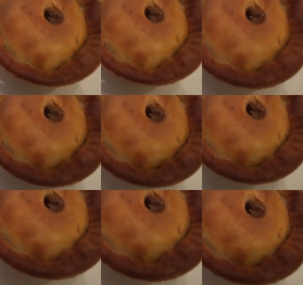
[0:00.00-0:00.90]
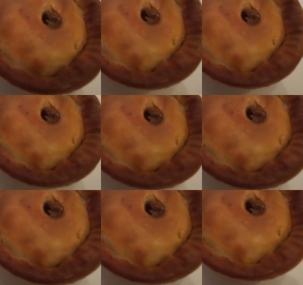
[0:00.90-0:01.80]
And it doesn't have much of a
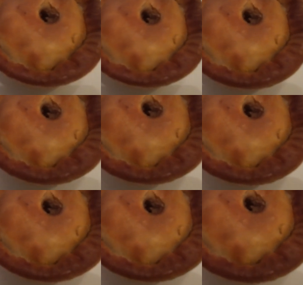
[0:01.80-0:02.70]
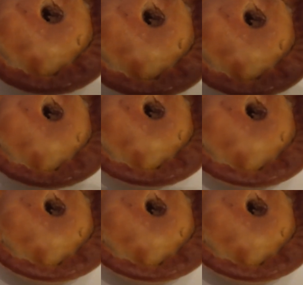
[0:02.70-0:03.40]
glaze on the top either. It looks kind of,